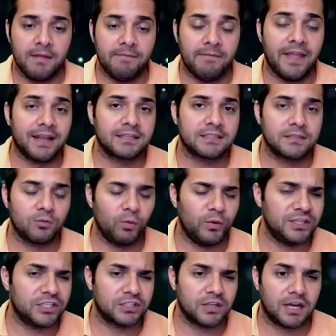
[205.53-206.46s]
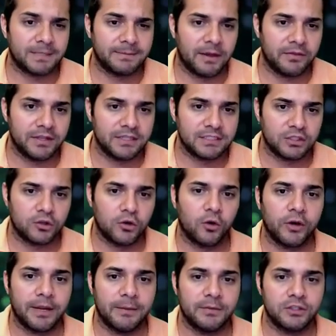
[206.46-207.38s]
Next, we just talked about this. The
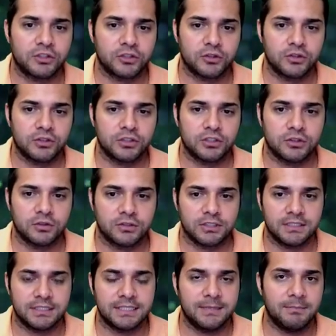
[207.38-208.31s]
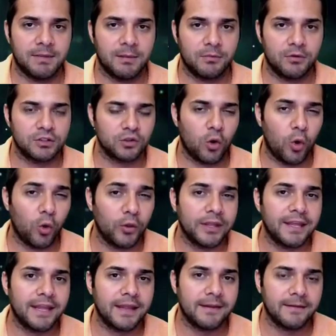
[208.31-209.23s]
Google image search shows the team members
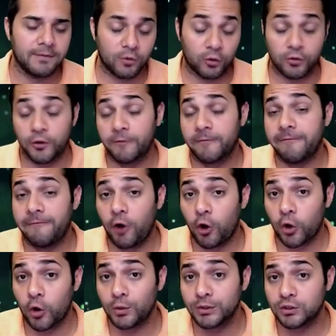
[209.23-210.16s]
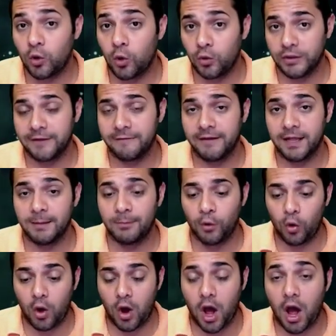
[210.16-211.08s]
only, or their photo is only
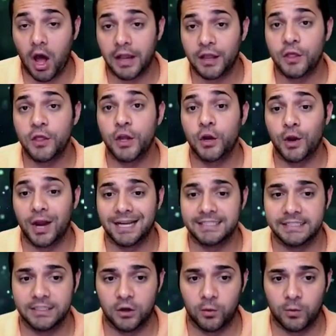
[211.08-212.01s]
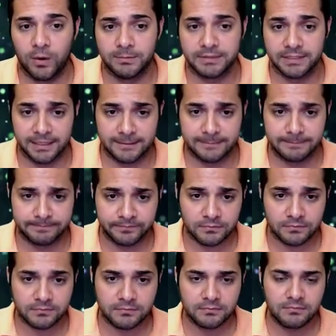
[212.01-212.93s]
available on their ICO website.
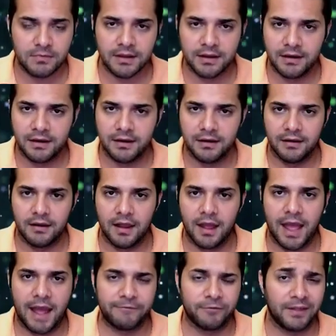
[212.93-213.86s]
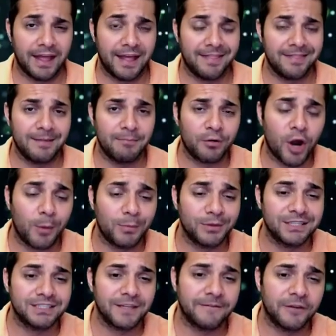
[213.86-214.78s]
After that,
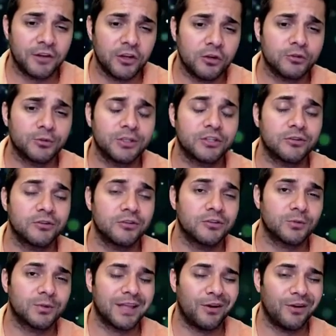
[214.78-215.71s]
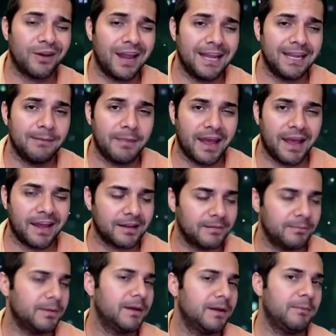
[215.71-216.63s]
promises of huge returns without any
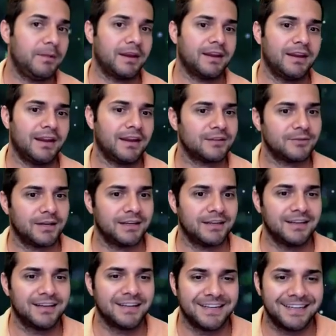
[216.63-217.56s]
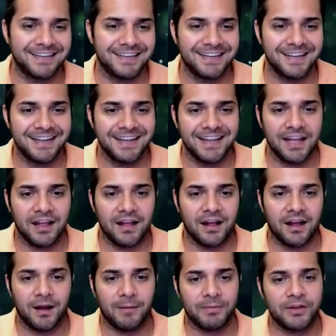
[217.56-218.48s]
backup. BitConnect,
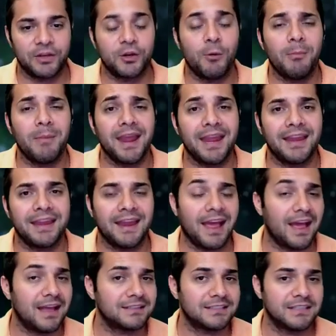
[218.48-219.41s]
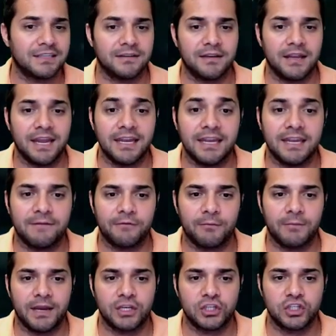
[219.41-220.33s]
right? The domain has hidden
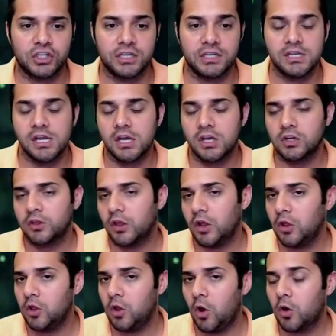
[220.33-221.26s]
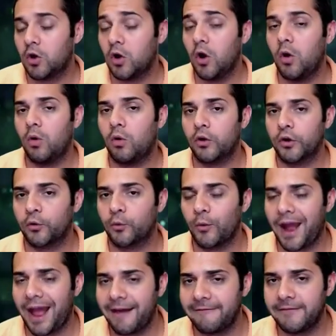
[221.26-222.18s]
information. The logo or
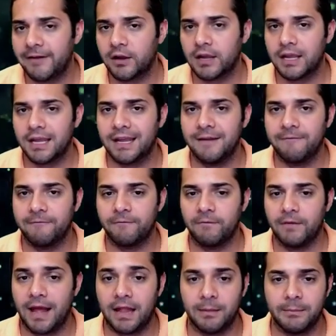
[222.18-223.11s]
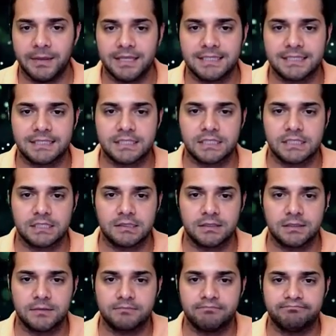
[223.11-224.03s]
graphic elements
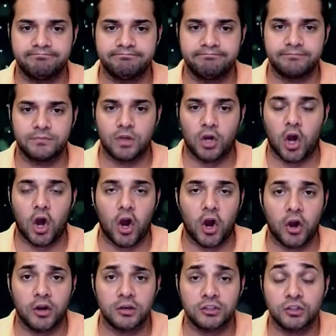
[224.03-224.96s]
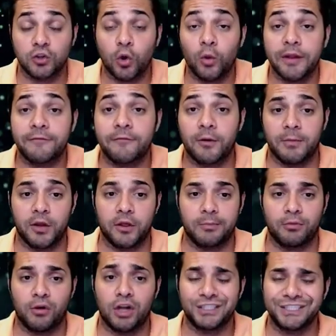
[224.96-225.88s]
are stolen from another
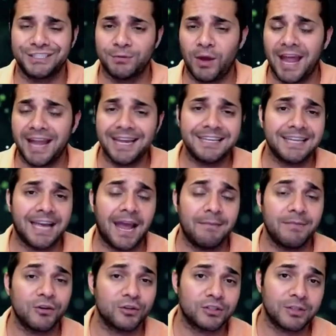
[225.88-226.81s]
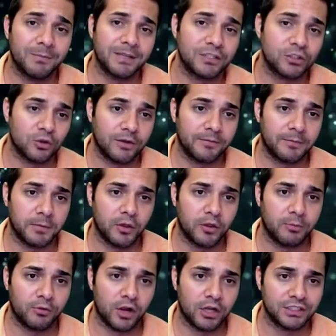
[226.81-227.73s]
project. Anytime there's something stolen from another
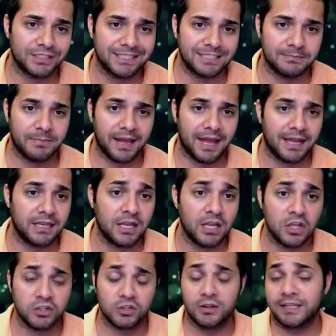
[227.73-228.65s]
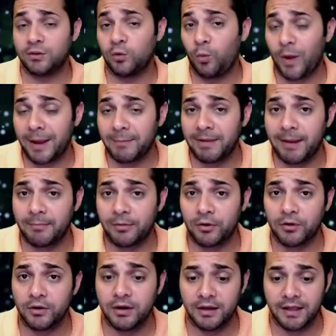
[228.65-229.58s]
project, that's bad. So like the white
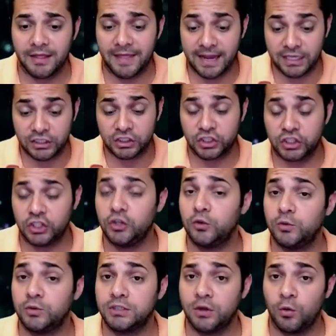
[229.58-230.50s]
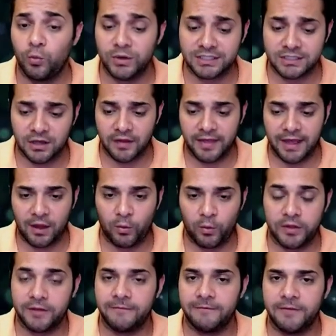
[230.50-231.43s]
paper, that is huge. We saw that
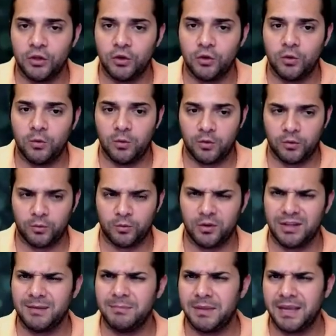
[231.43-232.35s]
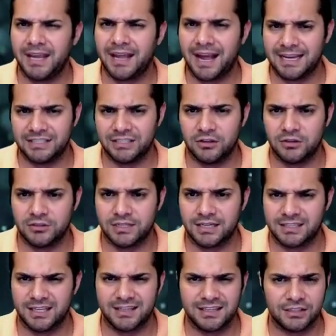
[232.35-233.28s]
with a few really big ICOs,
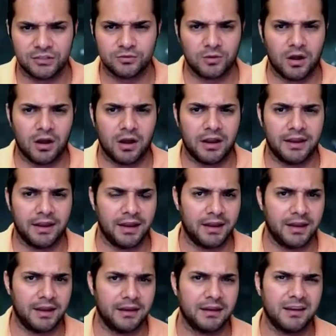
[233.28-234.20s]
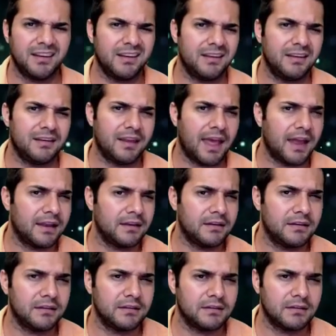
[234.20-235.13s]
actually. I think Tron and
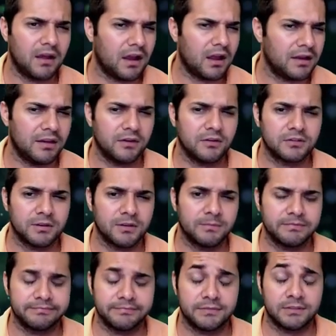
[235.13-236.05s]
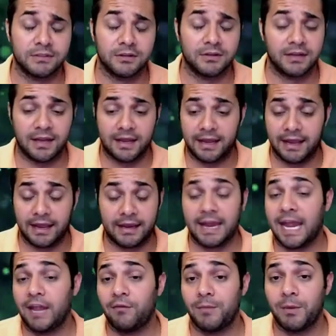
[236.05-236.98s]
Dottie or something. Sorry, I
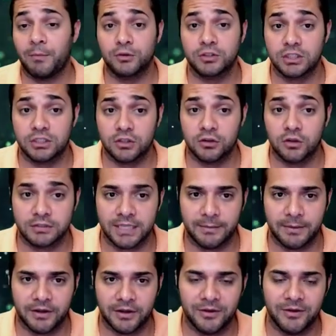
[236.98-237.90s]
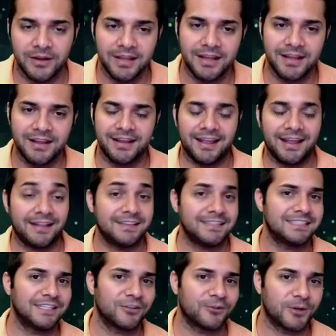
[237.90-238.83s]
can't remember. It's such a long time ago, at
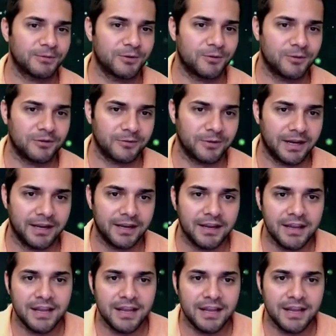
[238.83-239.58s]
least in the crypto world, right?